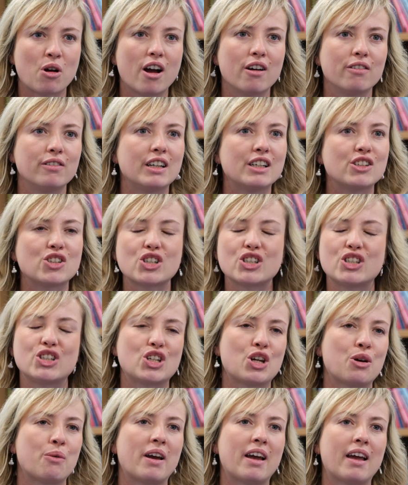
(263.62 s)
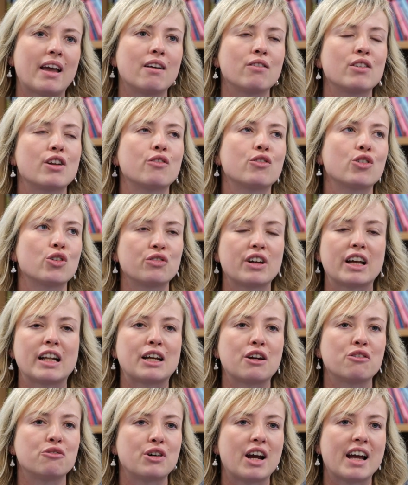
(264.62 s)
worth it, just do it. Even if you're
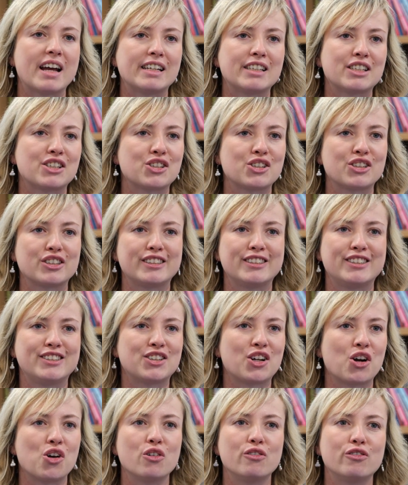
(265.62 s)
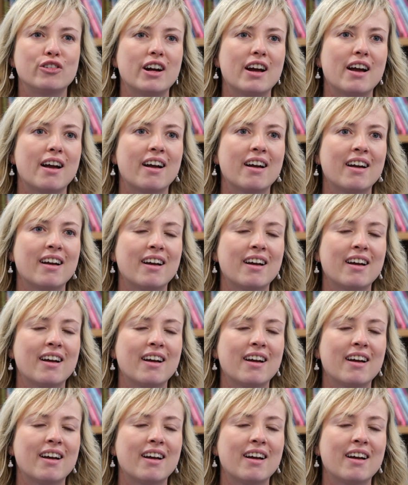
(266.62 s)
really afraid, just go for it.